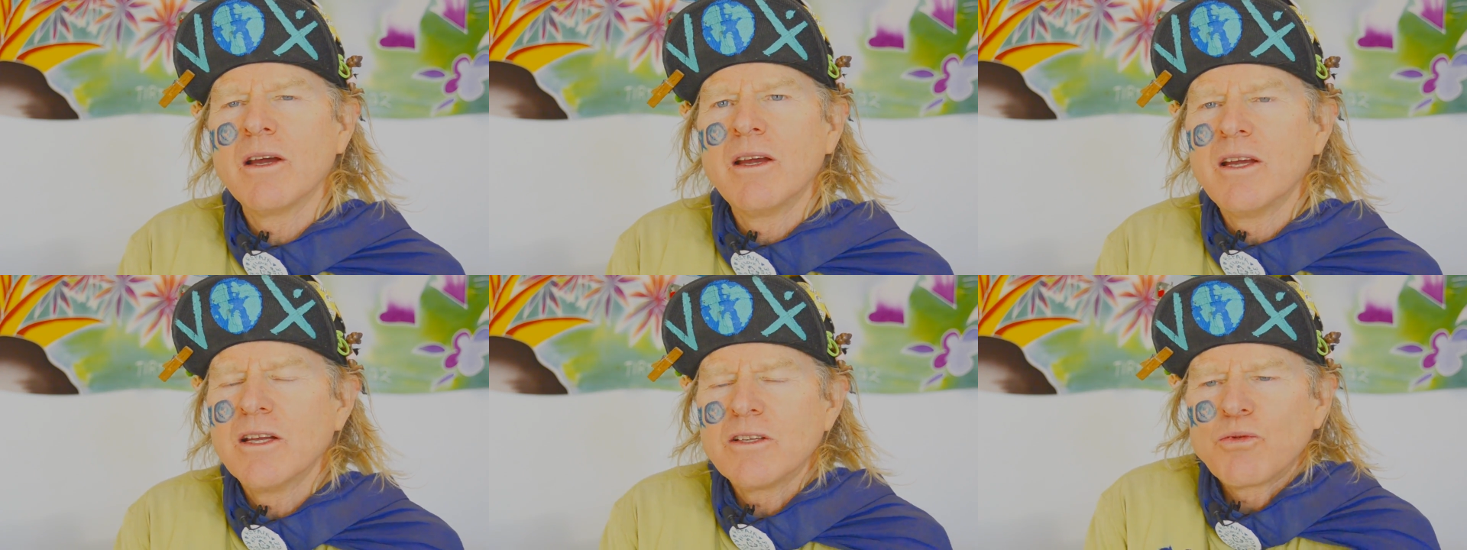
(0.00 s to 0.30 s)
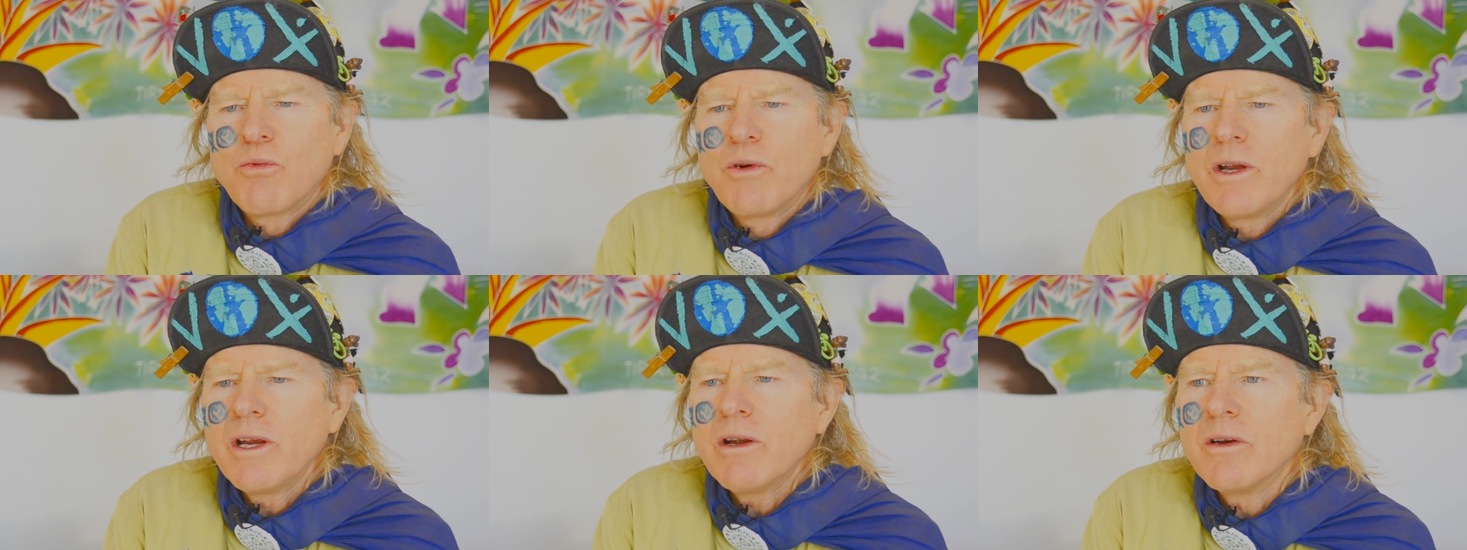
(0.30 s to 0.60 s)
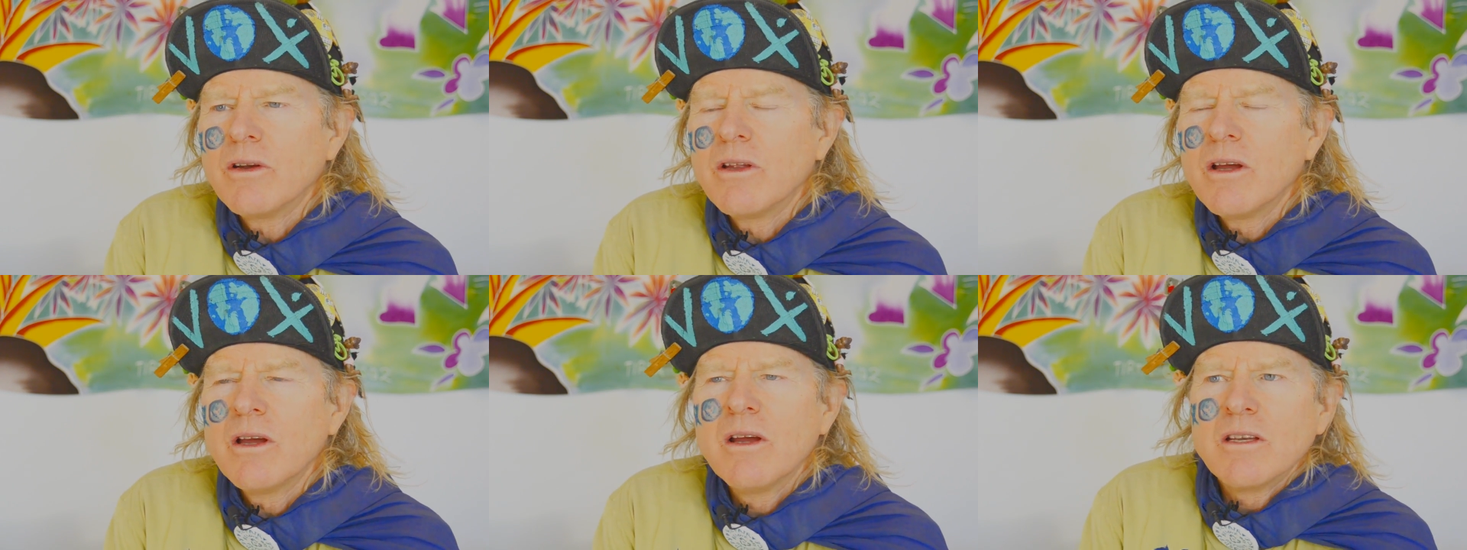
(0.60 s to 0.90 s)
It's
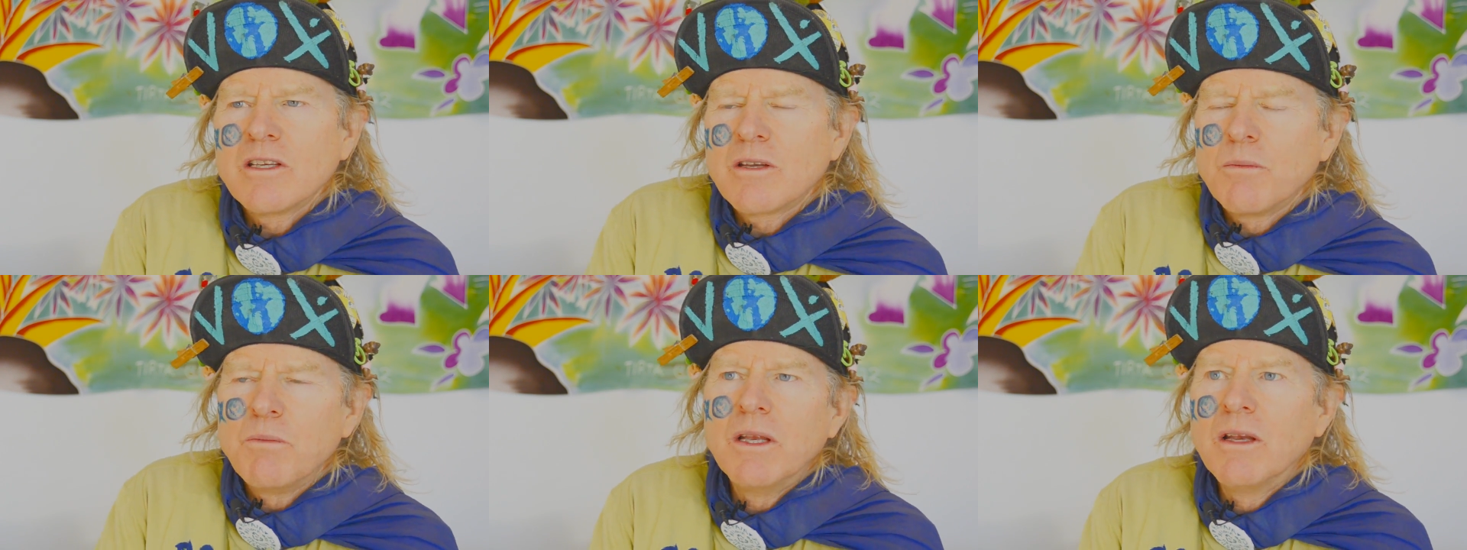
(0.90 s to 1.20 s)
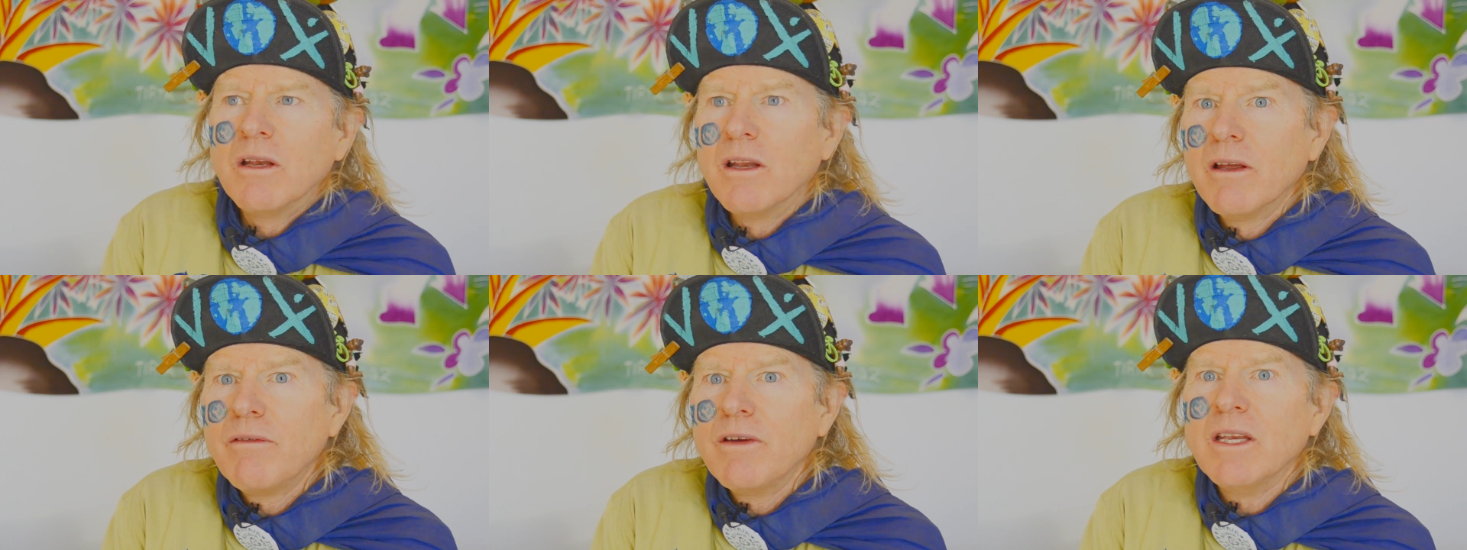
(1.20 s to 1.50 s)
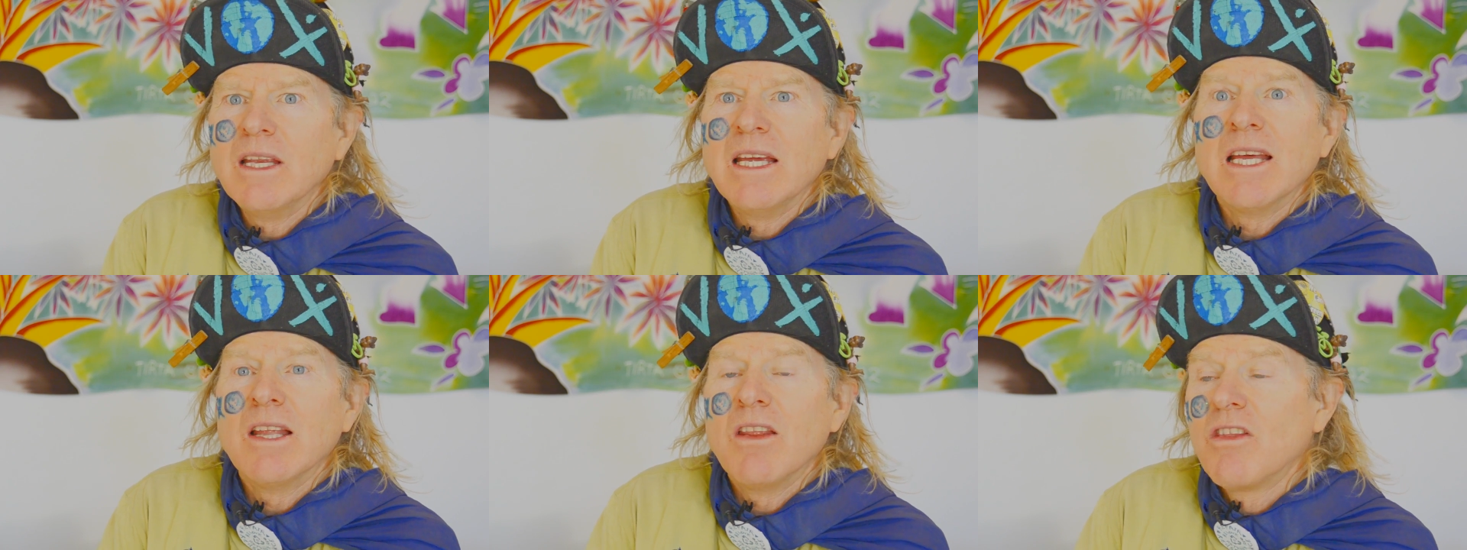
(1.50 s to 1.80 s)
weird to be living
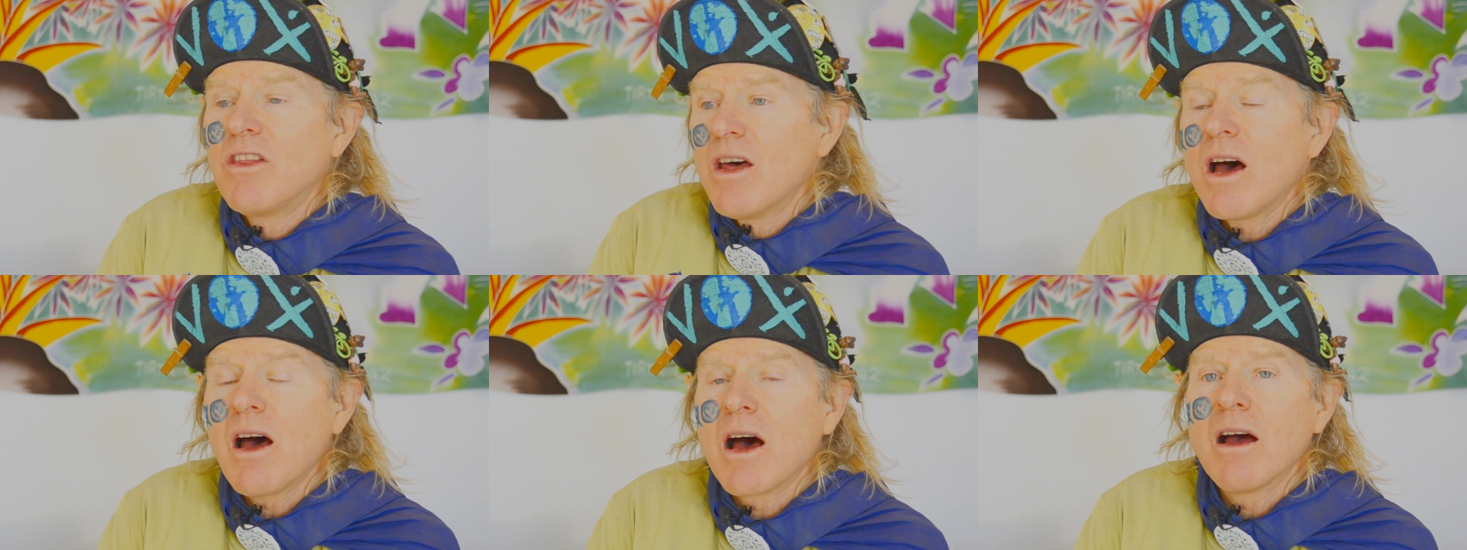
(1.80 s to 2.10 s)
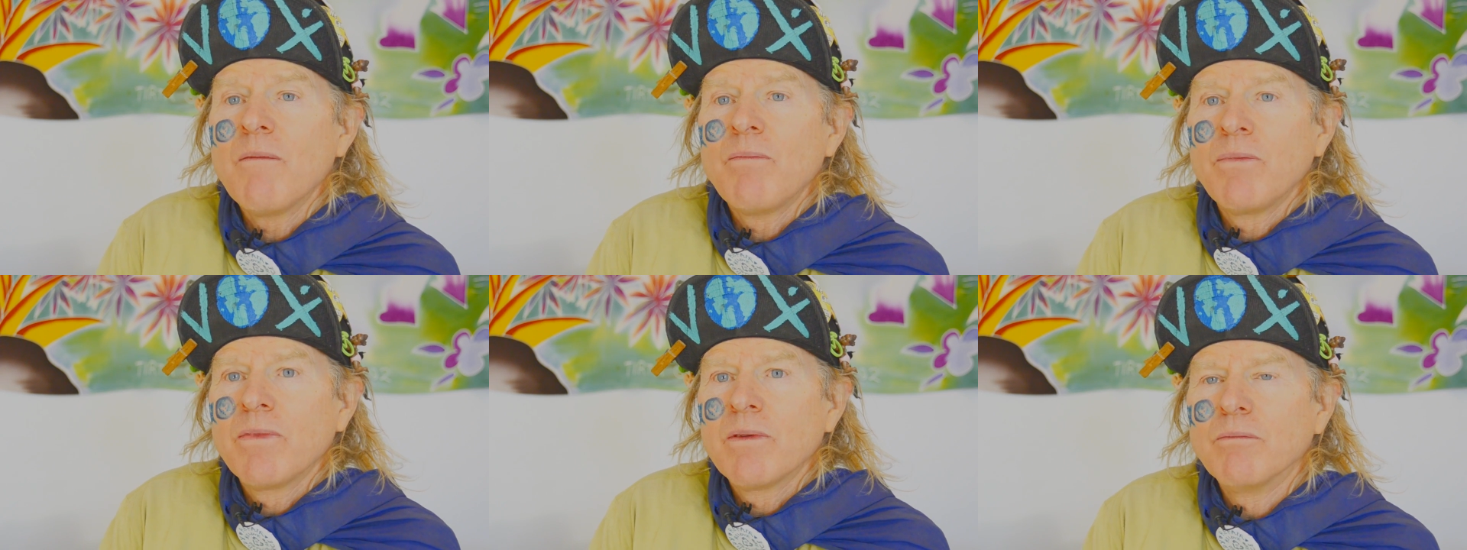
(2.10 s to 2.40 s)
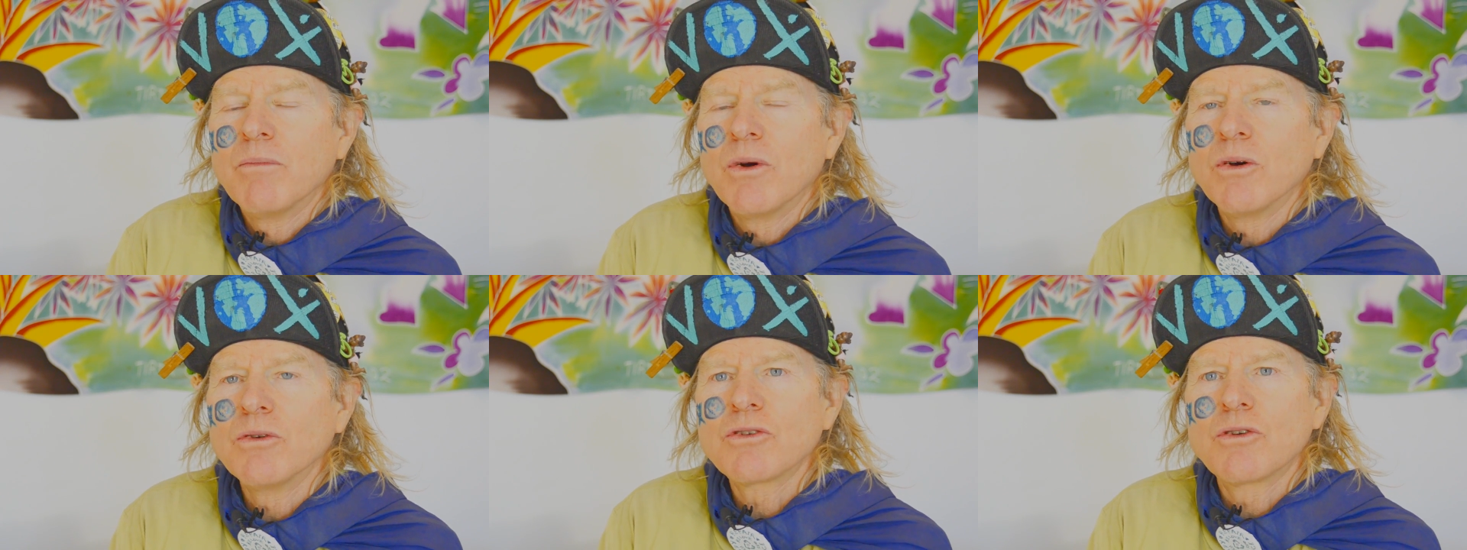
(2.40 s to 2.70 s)
in the
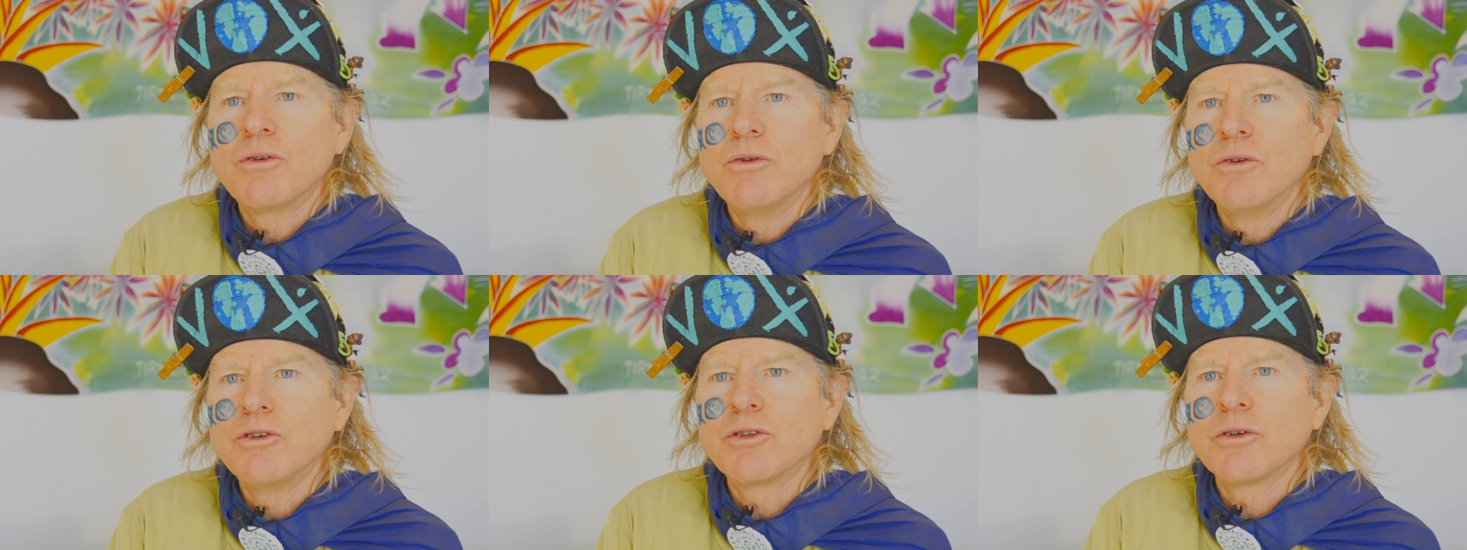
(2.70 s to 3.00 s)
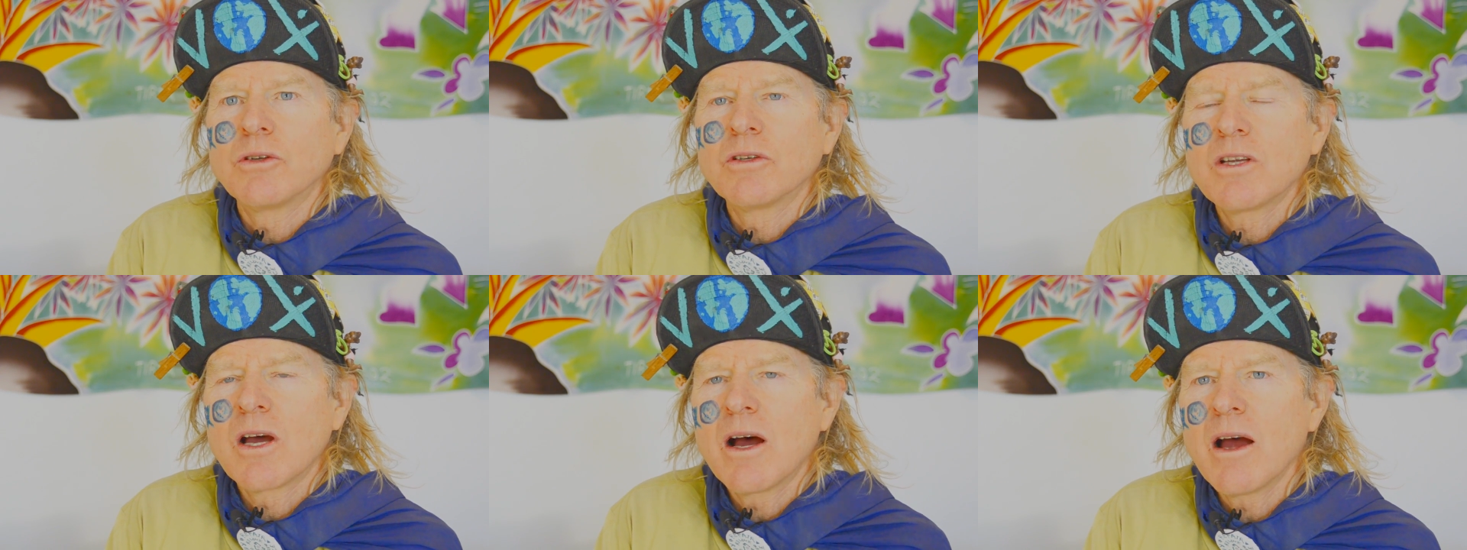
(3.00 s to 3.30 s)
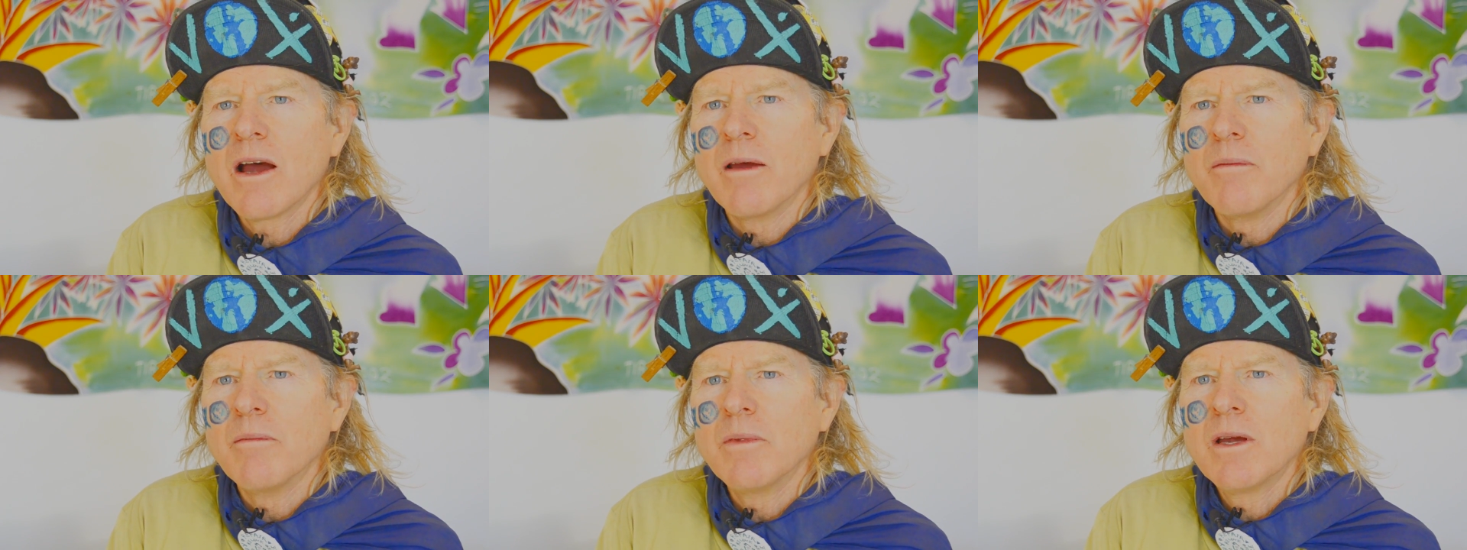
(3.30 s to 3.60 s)
most crucial
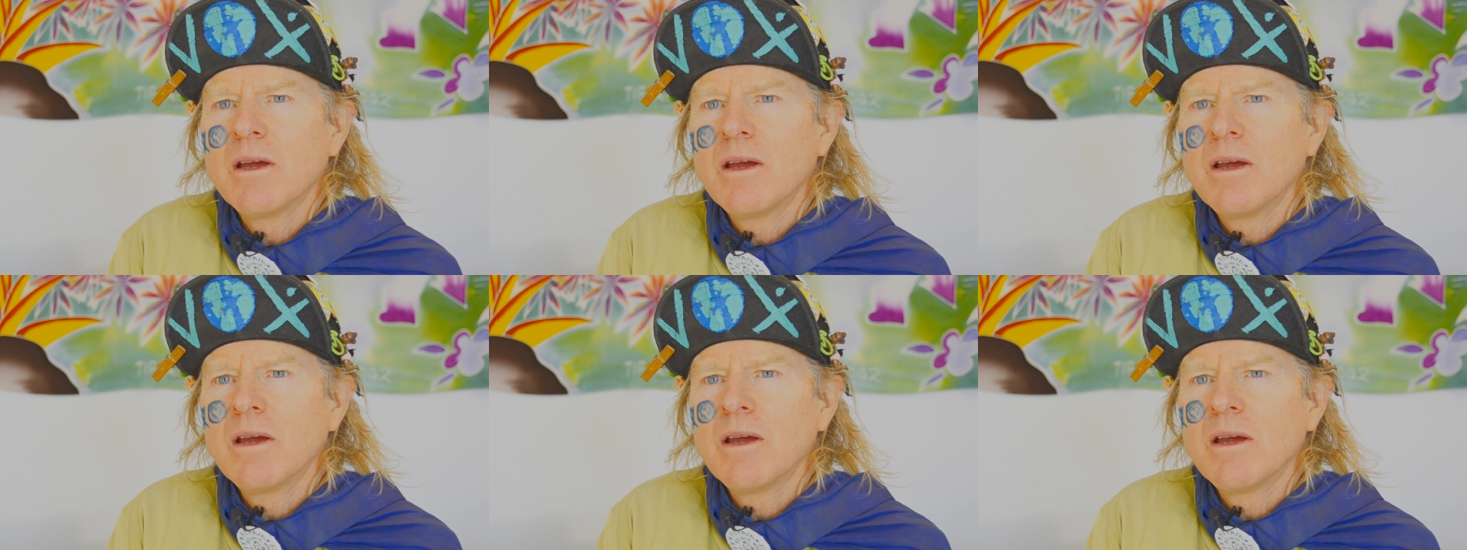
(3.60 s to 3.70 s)
time.